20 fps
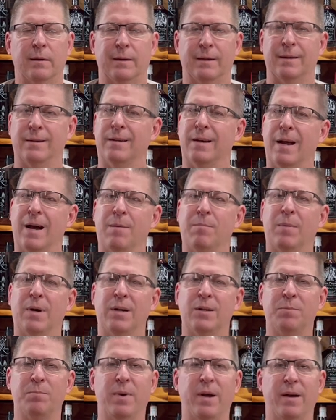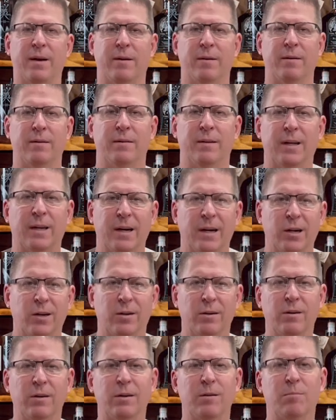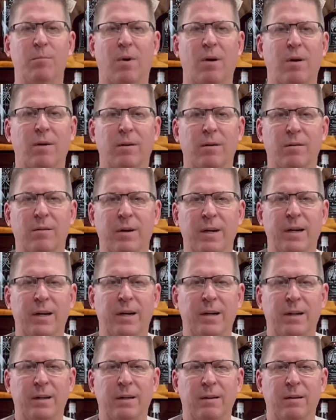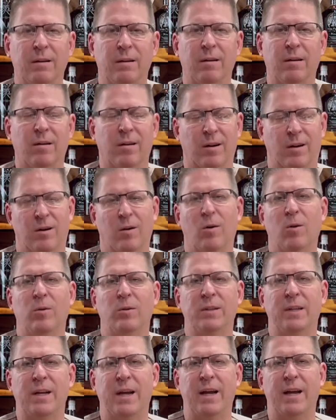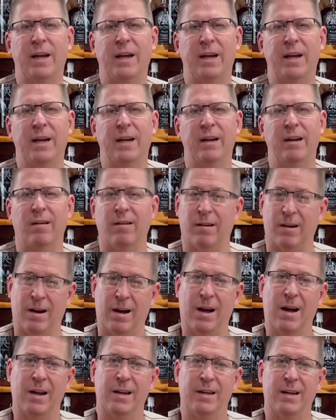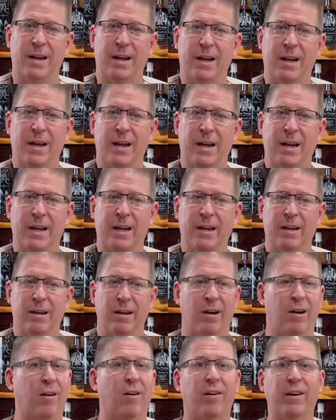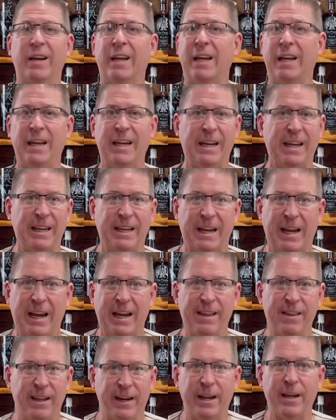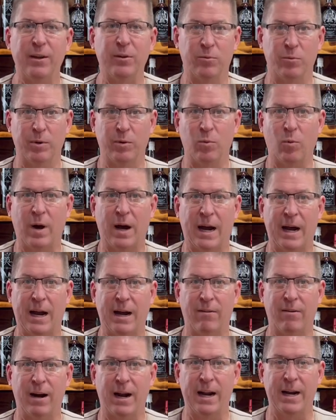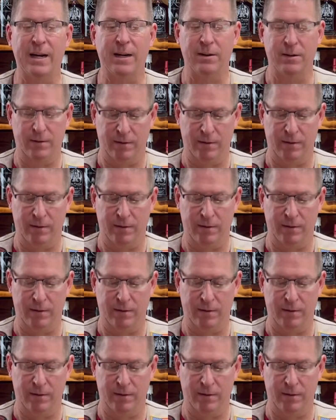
There's not much better than a good margarita on a cold day, on a hot day, on any day that ends with Y, right?